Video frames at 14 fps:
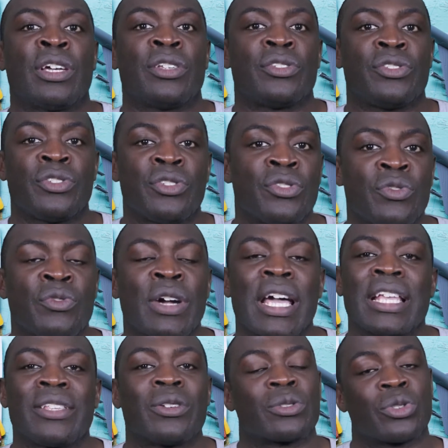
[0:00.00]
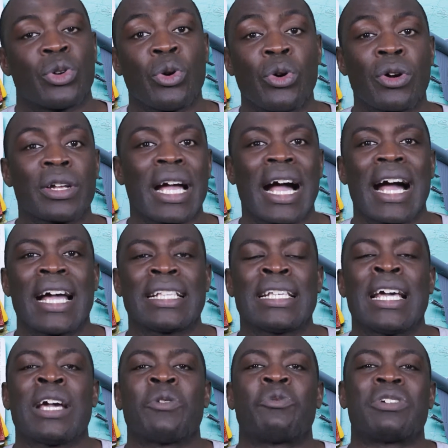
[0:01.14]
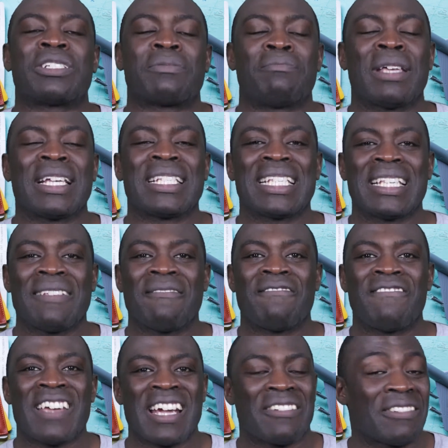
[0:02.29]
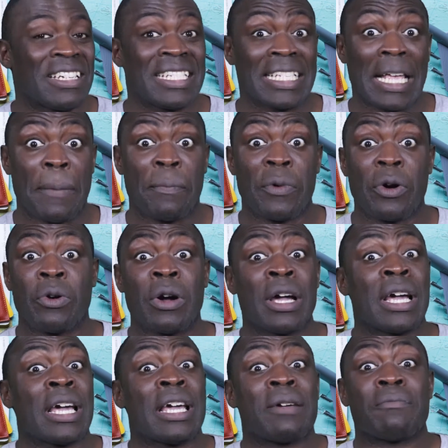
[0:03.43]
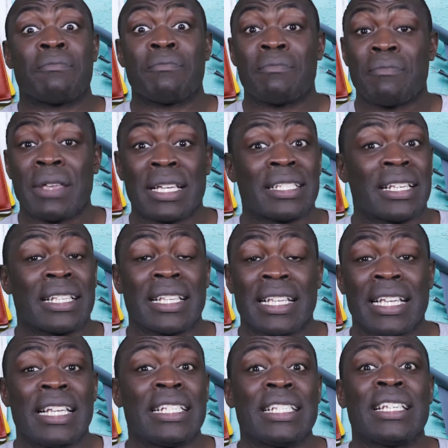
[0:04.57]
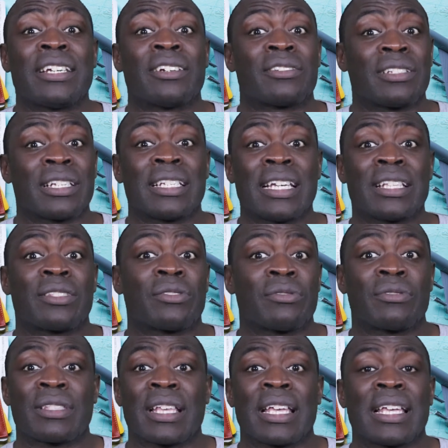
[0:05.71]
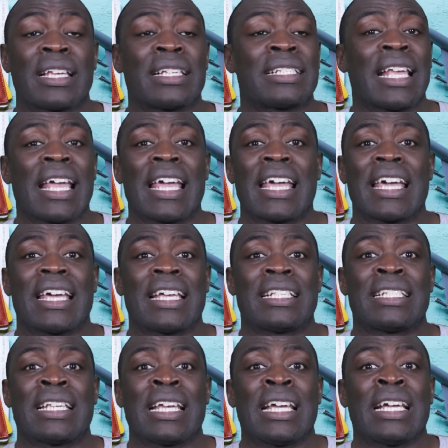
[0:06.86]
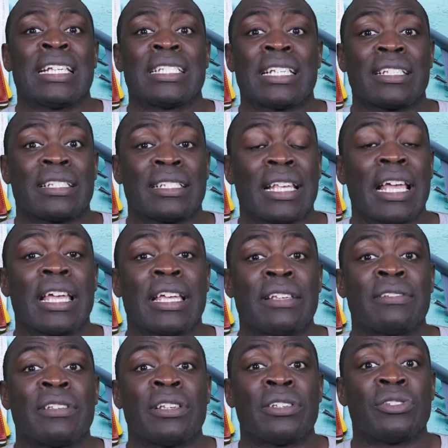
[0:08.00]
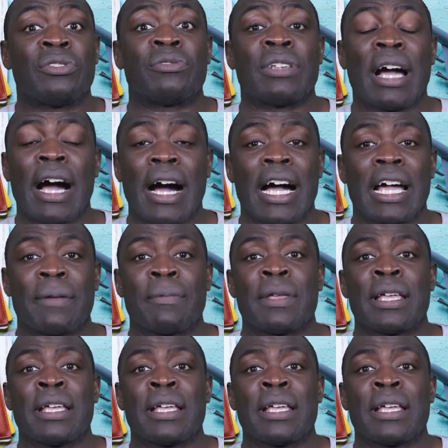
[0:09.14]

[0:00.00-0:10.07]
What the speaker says: you and your tour guide, which makes it very simple, makes it easier to get through things, and just saves you time